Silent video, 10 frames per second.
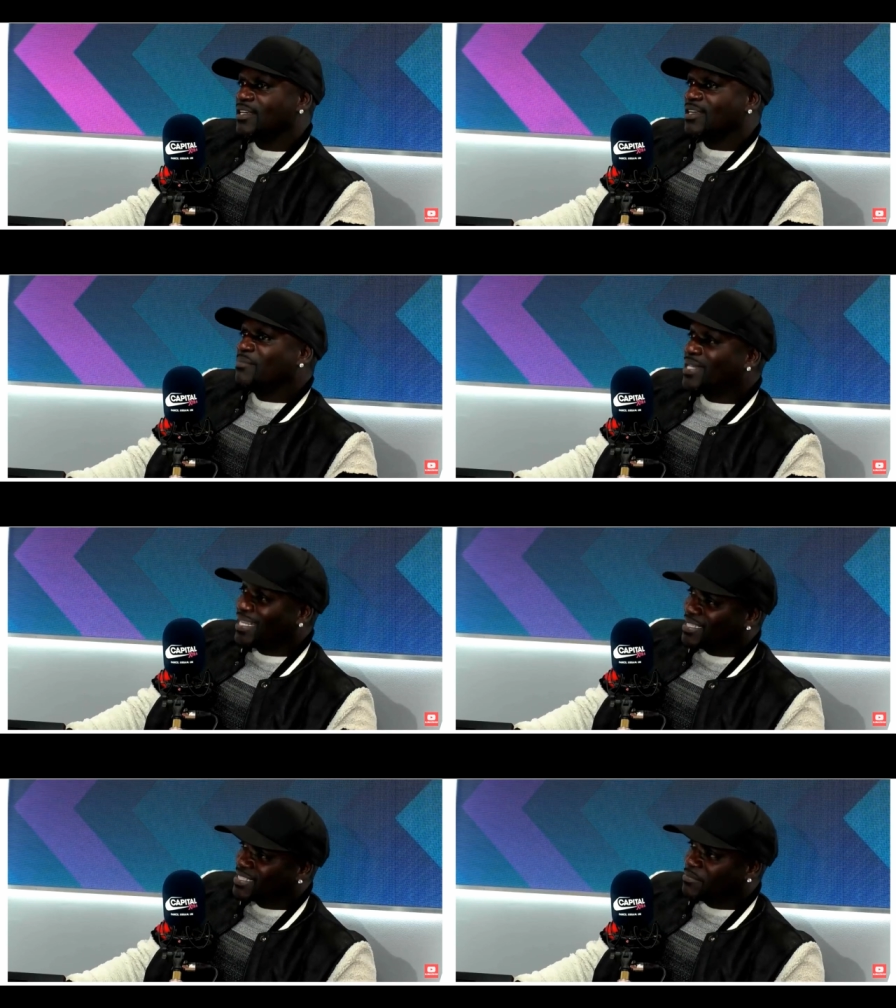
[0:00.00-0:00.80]
But at
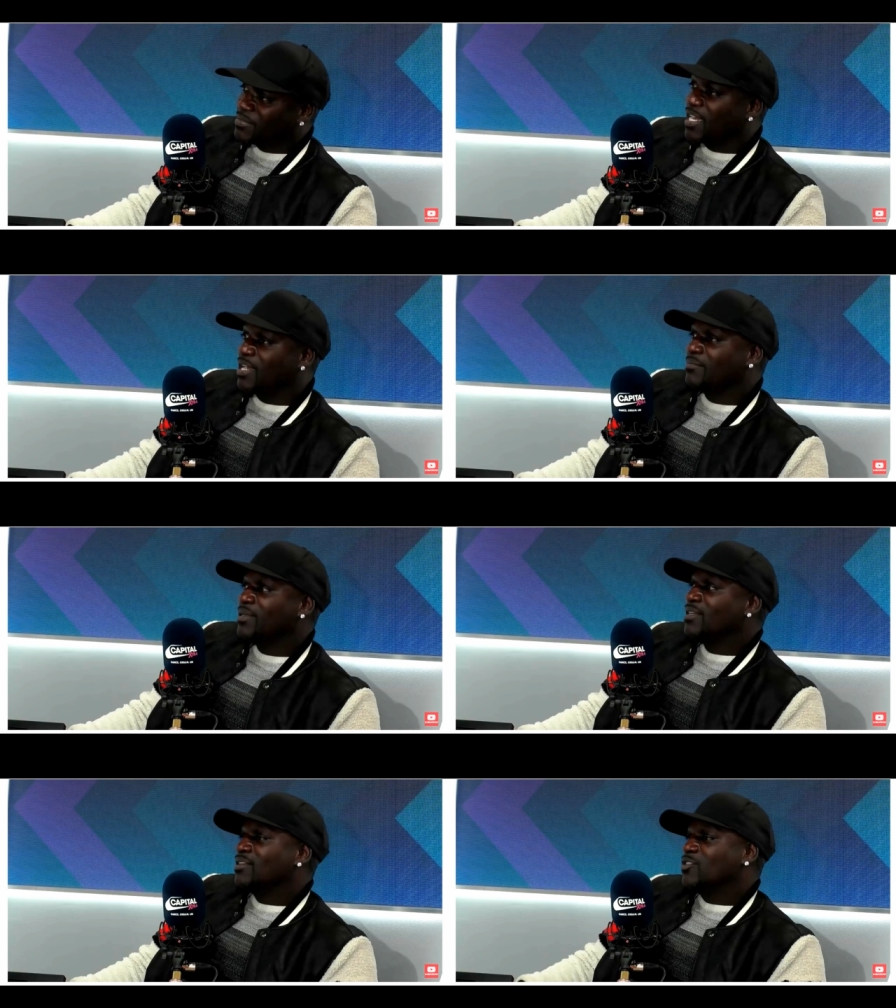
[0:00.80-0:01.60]
the same time,
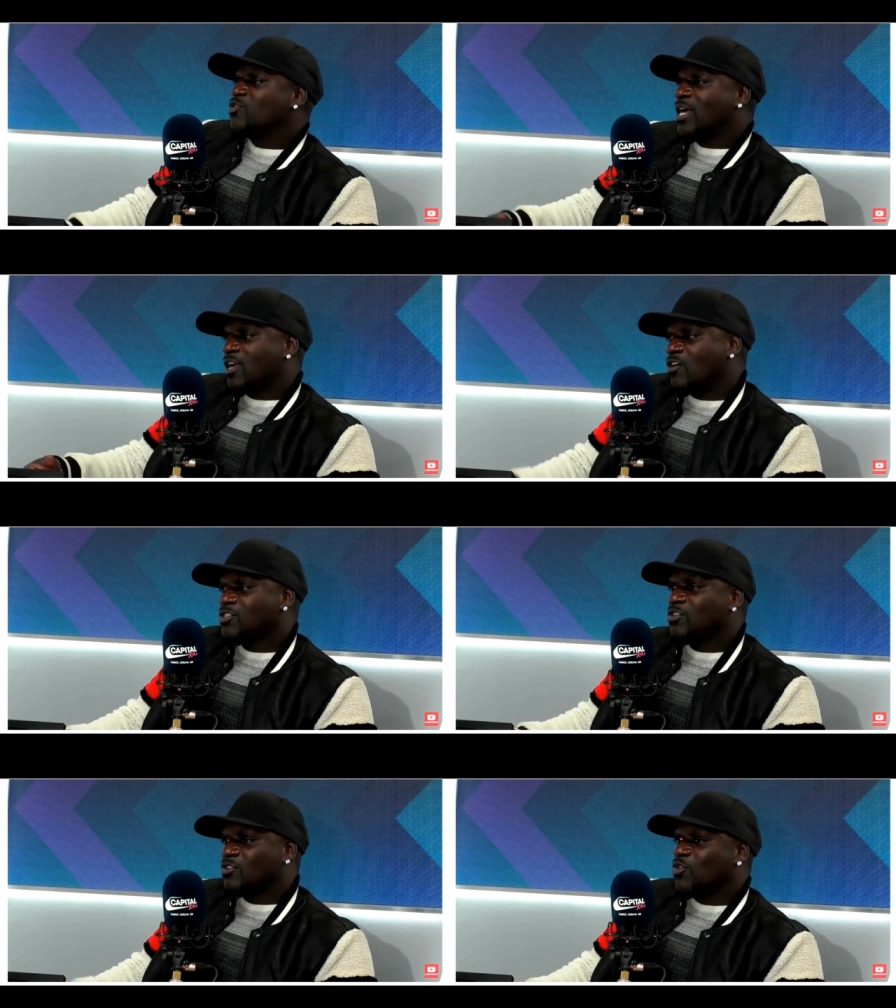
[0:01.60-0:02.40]
you got to
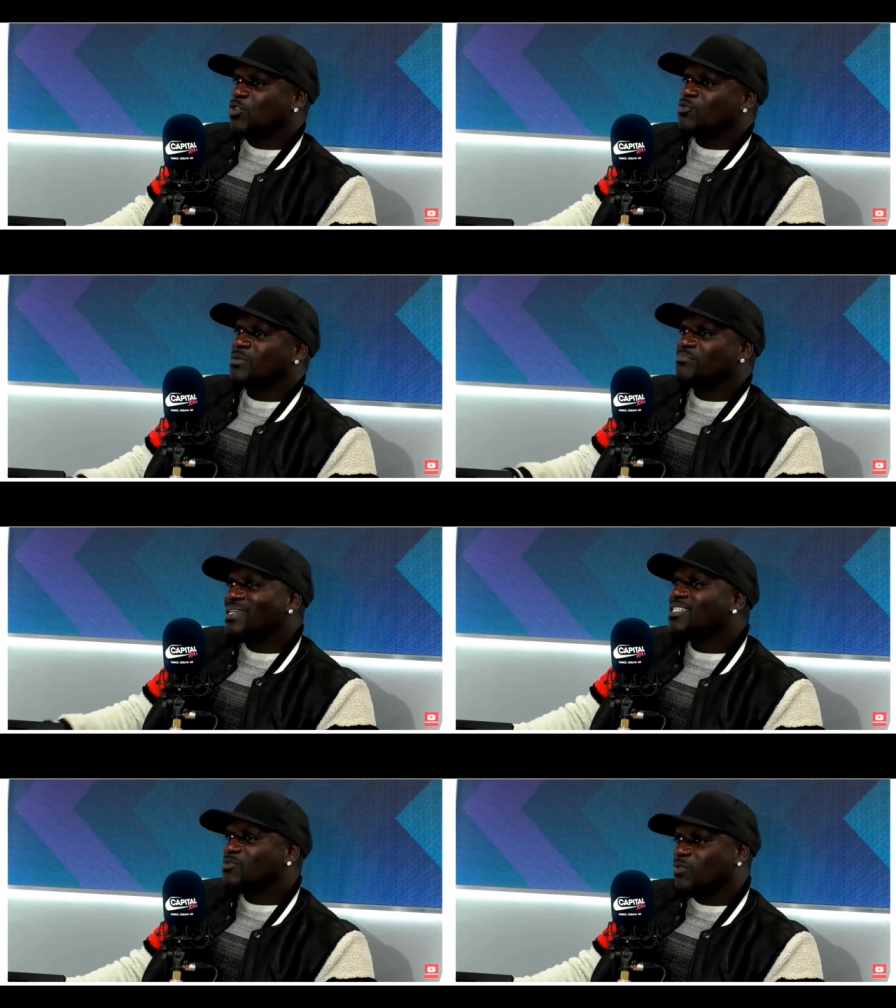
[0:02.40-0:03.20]
also know who you in
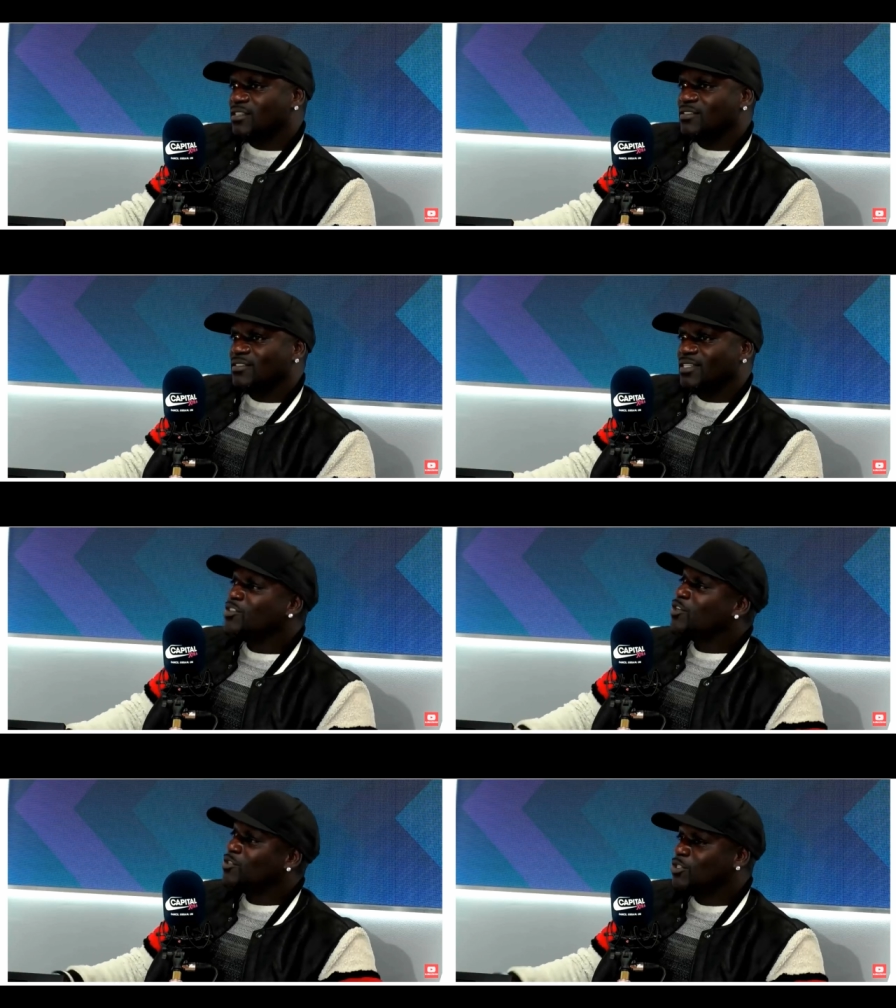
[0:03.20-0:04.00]
business with if
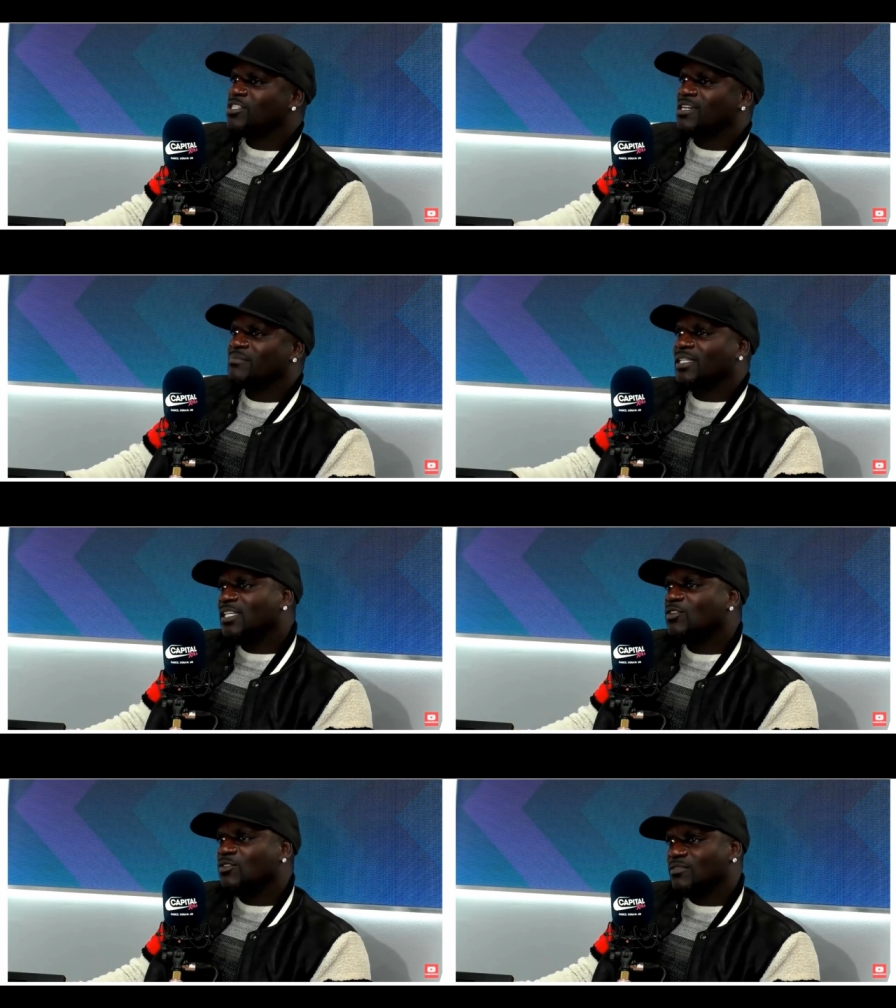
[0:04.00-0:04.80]
you're going to do something
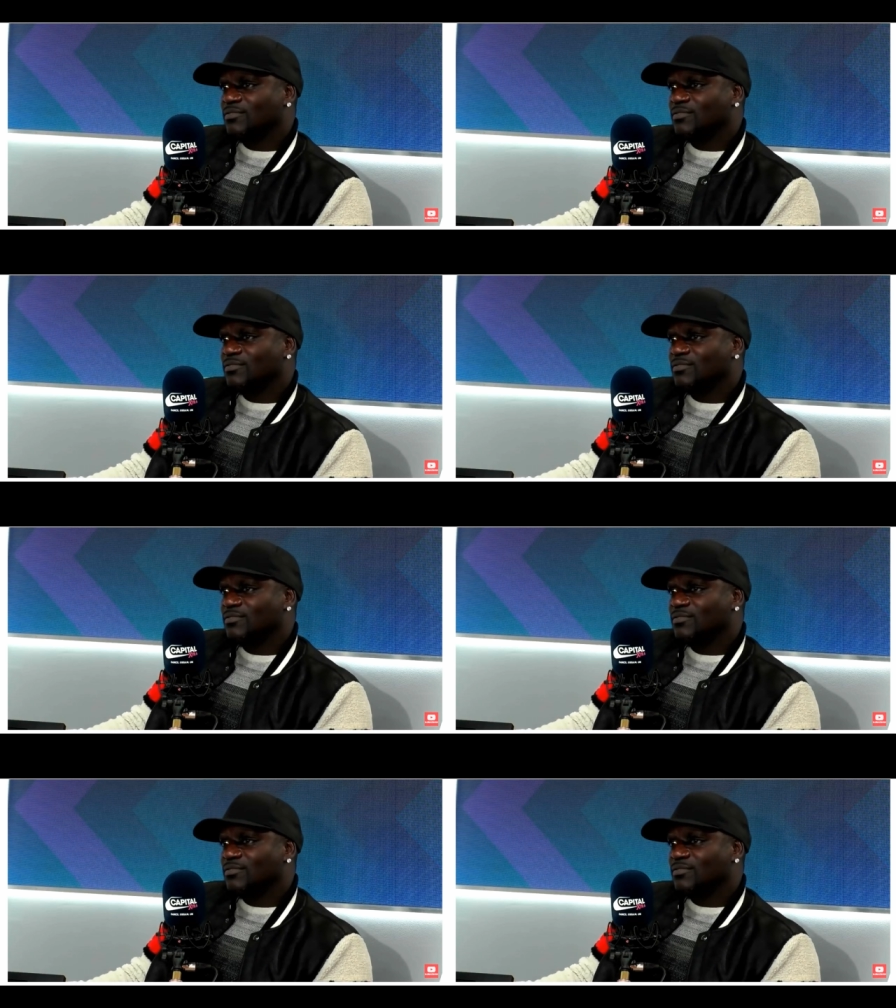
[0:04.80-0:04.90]
illegal.